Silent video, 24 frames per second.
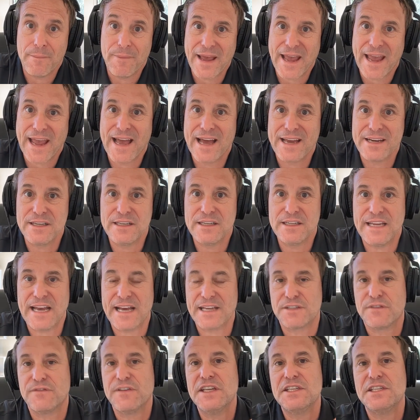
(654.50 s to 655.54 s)
And
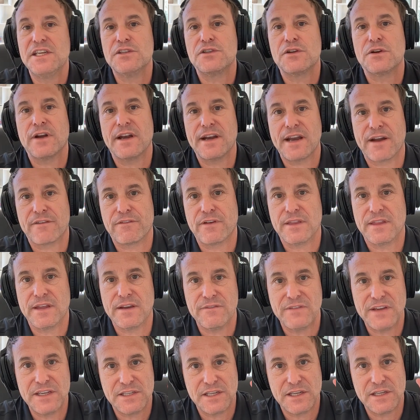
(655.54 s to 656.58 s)
yes, VCs are not
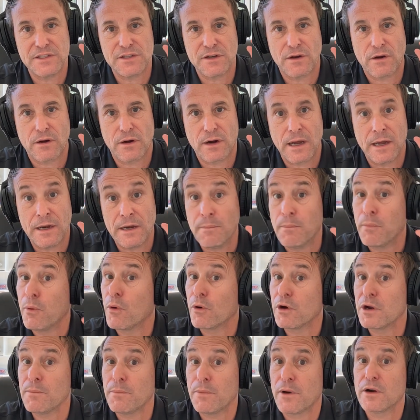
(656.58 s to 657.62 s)
everything. VCs are an
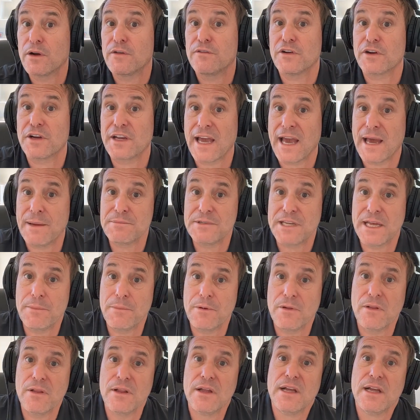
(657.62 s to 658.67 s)
important part of your cap
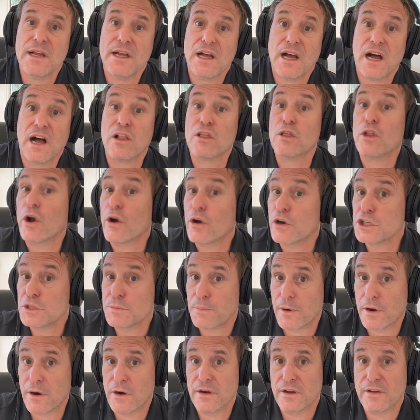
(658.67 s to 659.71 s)
table, a large
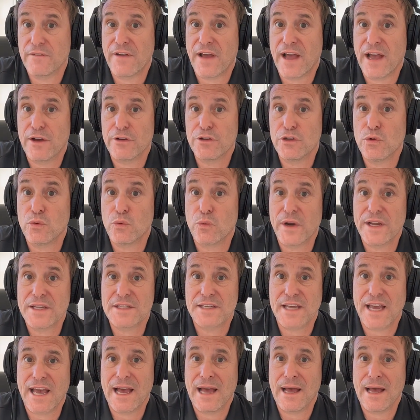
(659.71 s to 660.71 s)
part of how you raise